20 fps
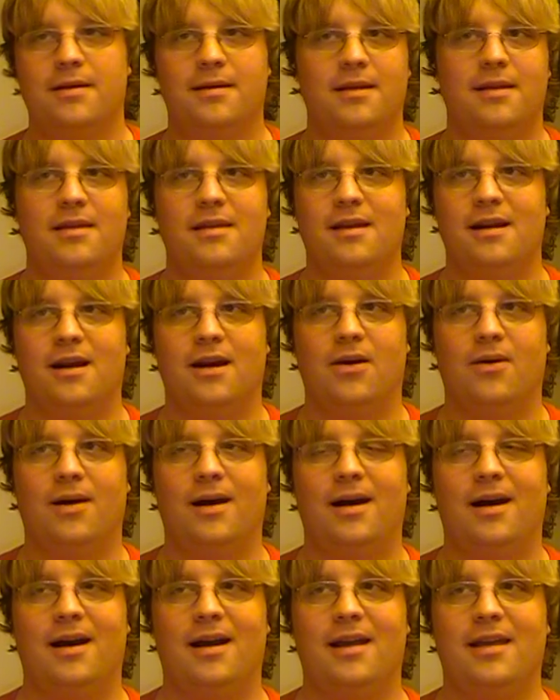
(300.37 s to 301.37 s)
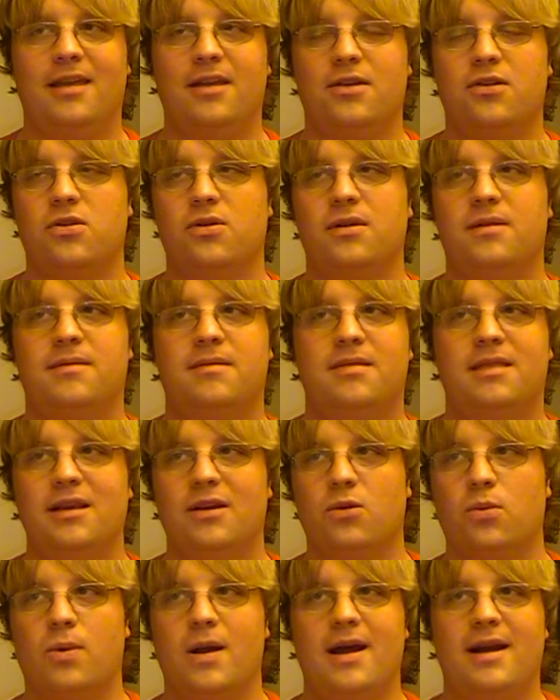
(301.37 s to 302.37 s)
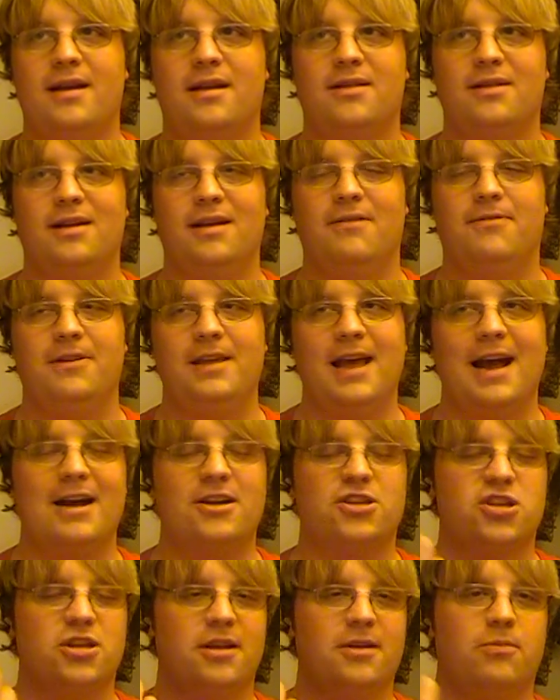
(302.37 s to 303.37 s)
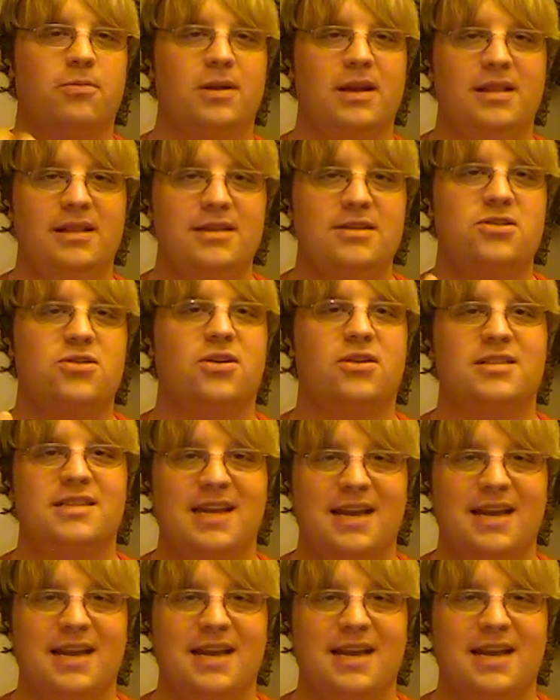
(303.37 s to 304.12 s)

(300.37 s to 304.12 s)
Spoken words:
You know, he could theoretically, if he actually really starts